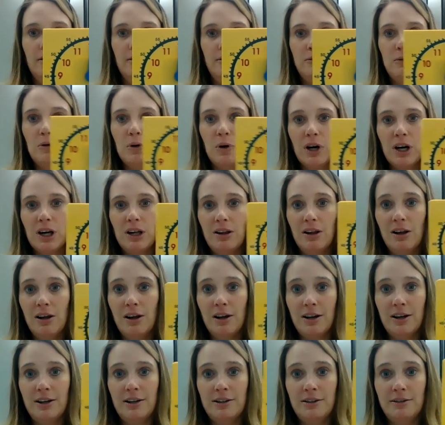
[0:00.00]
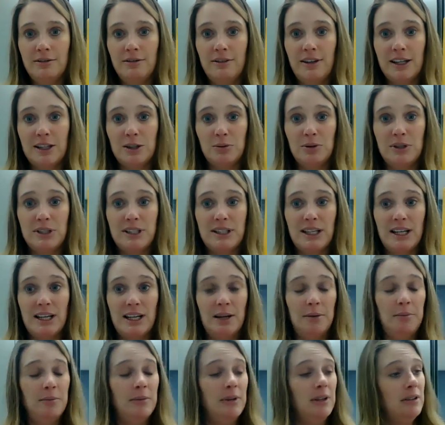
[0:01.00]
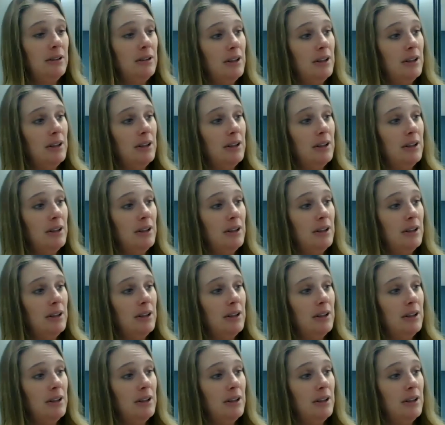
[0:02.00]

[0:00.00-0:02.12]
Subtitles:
4 o'clock. That's what time